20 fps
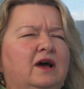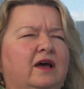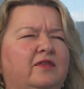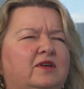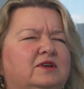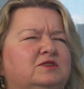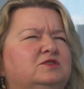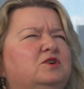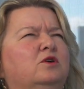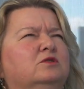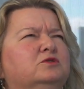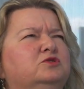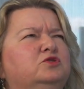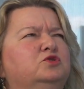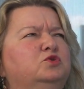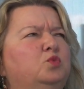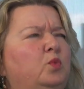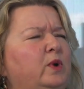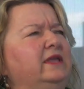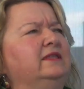I think it's called
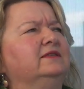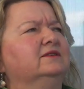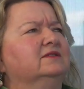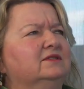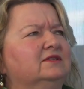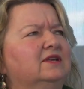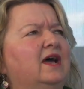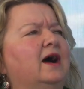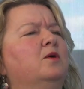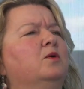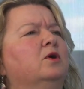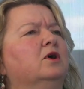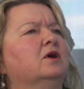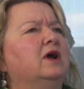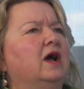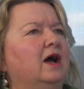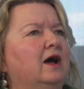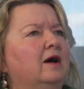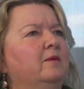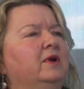Sweet and Sour
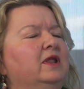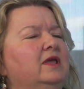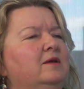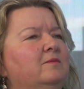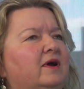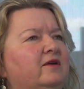Comedy.